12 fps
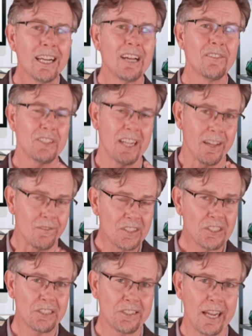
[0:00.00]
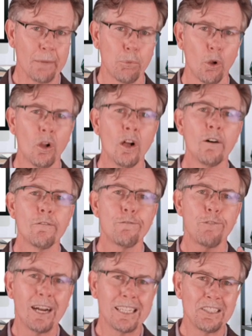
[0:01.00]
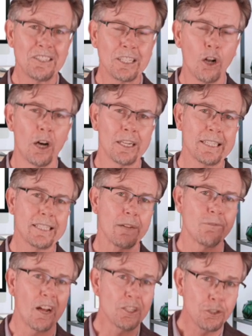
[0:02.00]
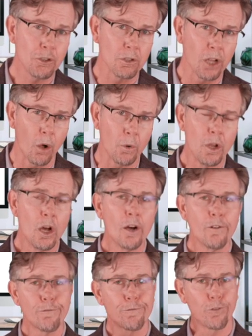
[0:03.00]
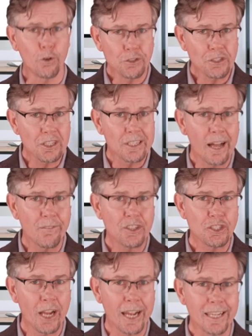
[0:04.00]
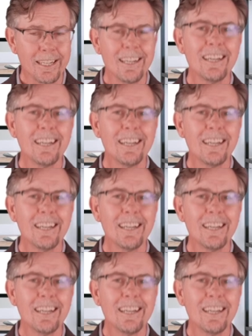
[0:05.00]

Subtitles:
in this example, financing on a conventional loan versus an FHA,